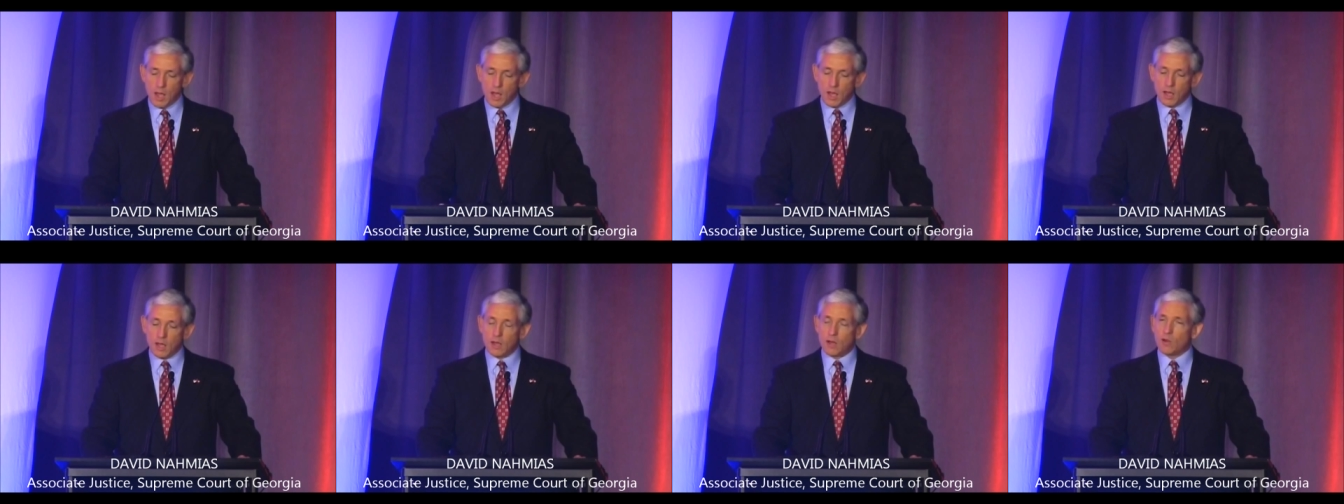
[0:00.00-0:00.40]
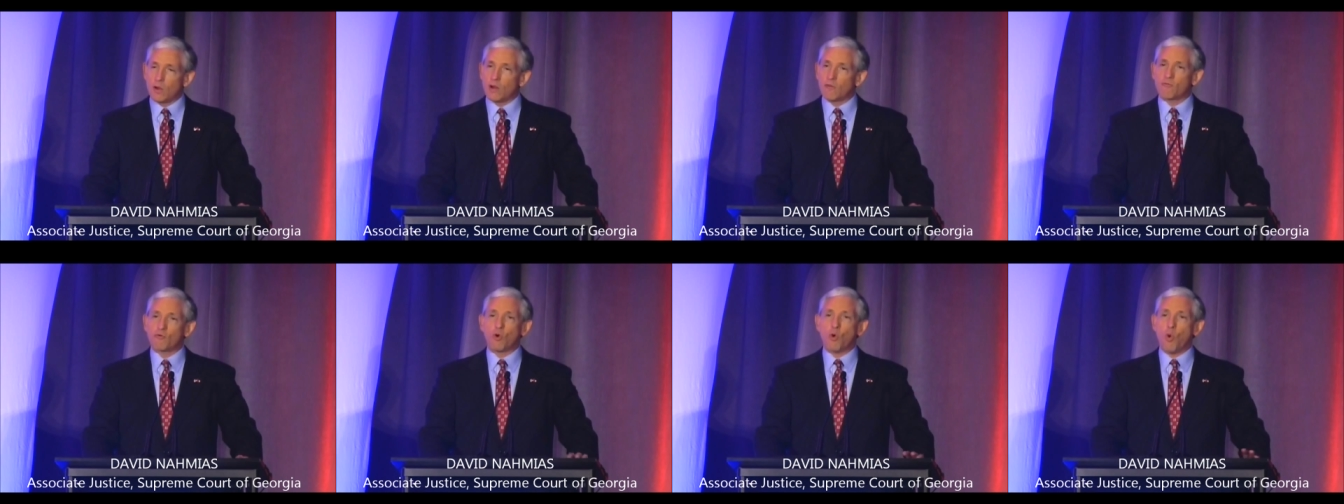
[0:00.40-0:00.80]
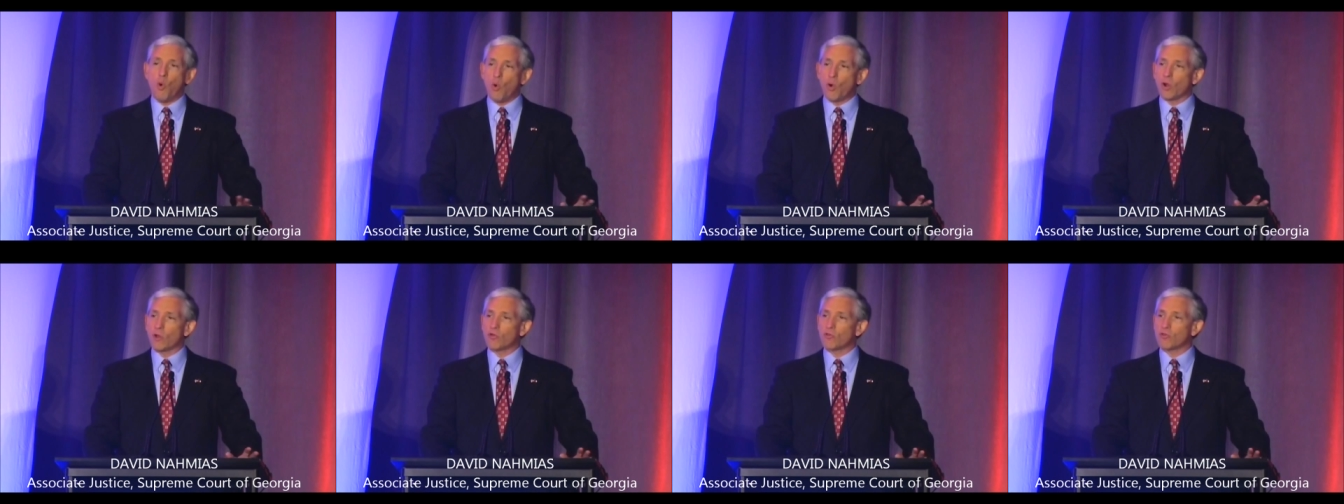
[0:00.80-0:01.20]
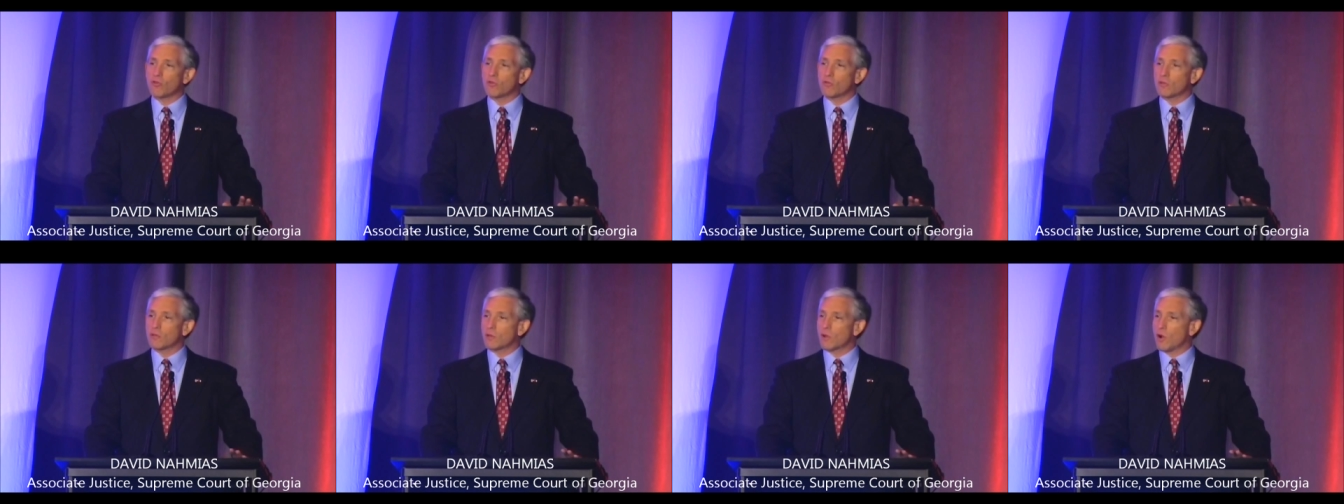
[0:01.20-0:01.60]
You know, of course,
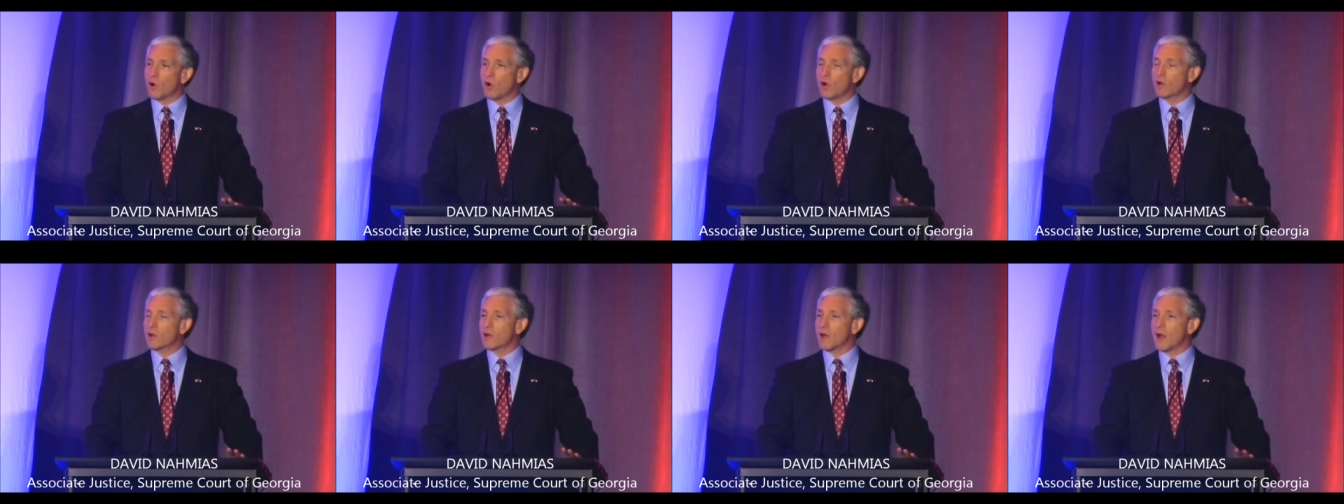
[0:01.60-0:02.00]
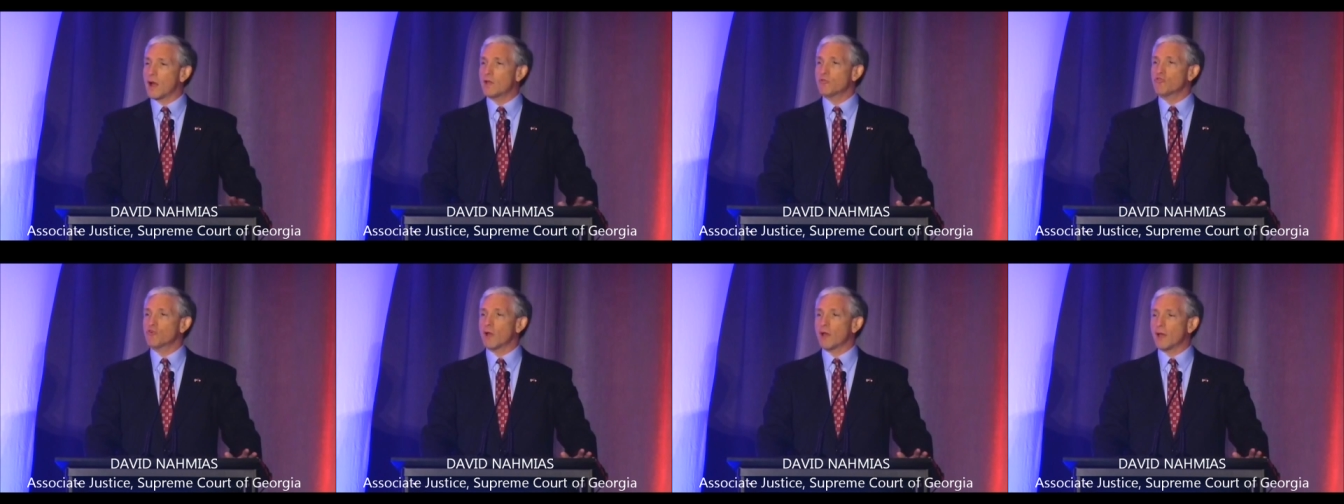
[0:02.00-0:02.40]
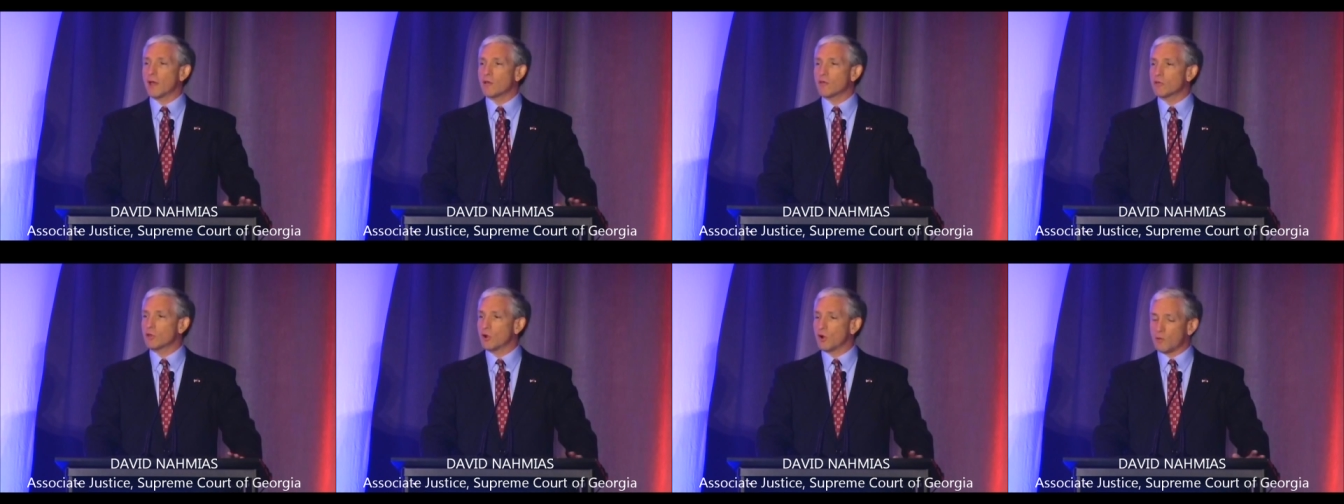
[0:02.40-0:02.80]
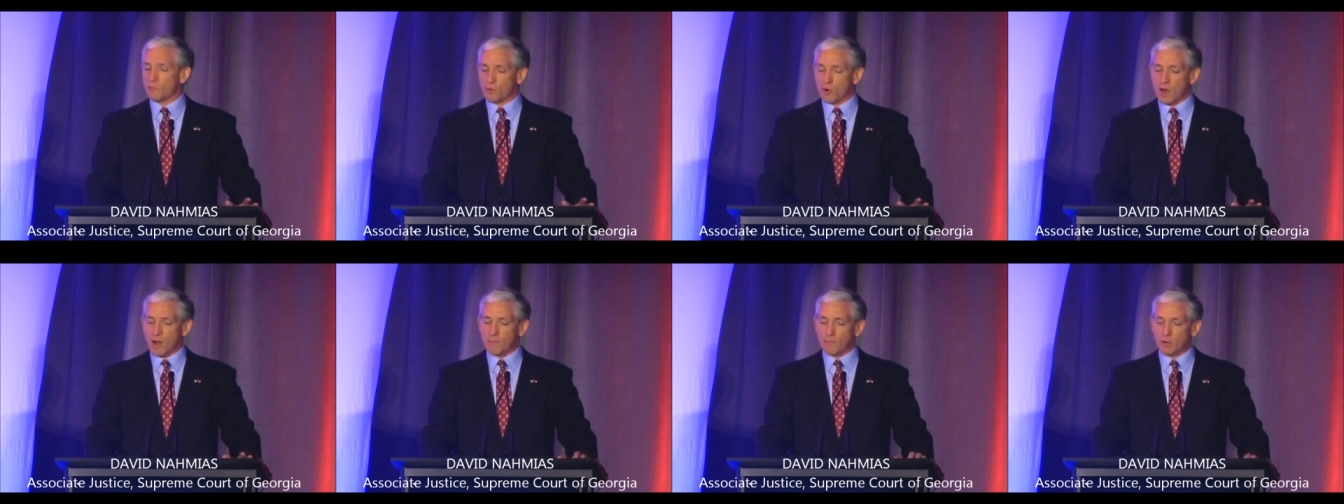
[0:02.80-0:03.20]
our contracts and our
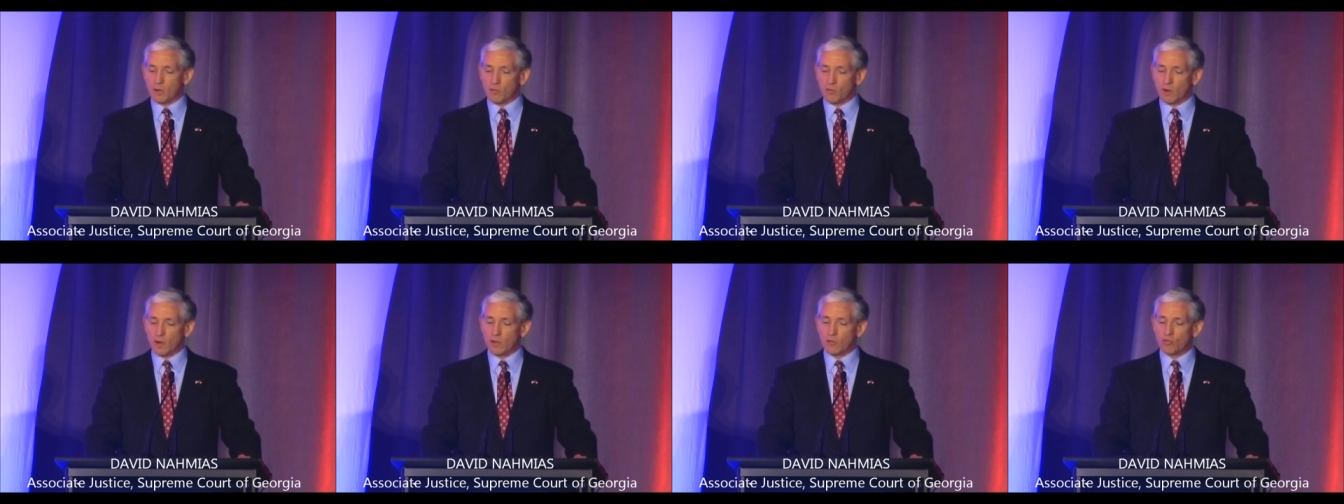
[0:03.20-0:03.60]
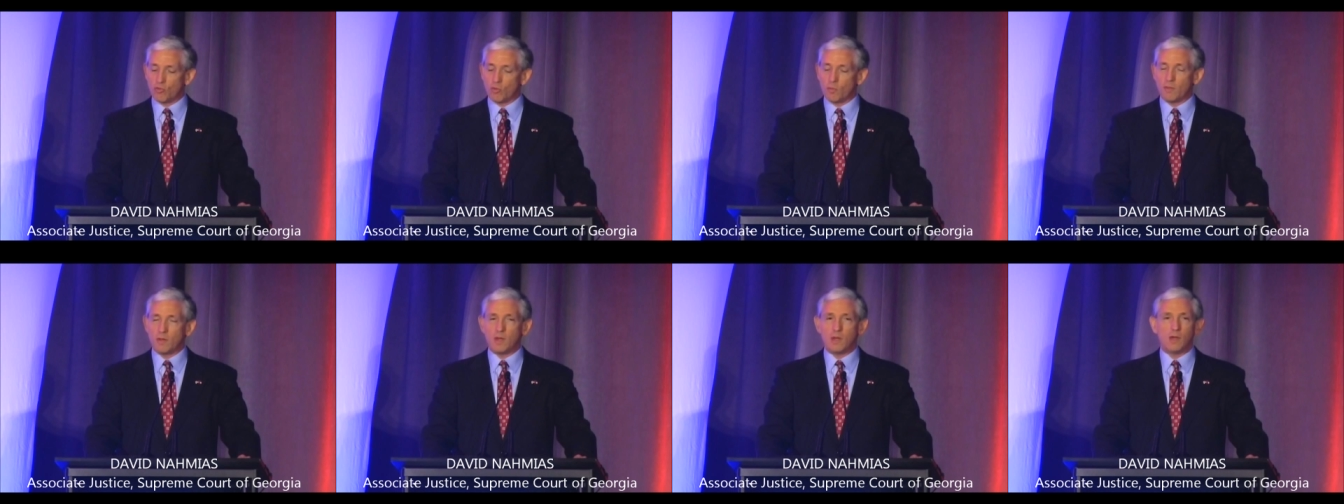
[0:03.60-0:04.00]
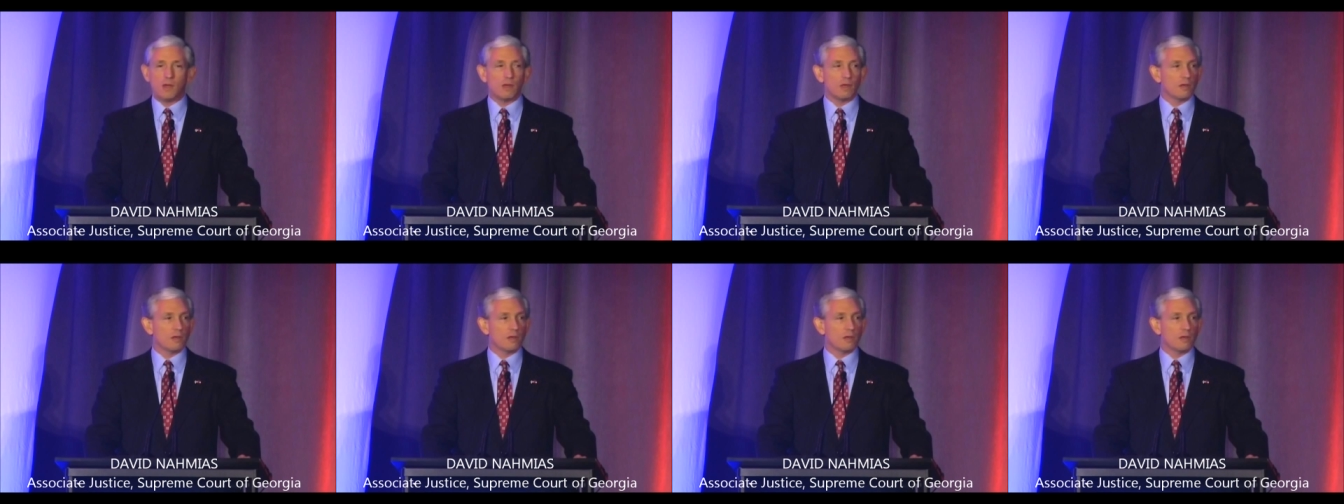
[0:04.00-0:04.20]
property rights will be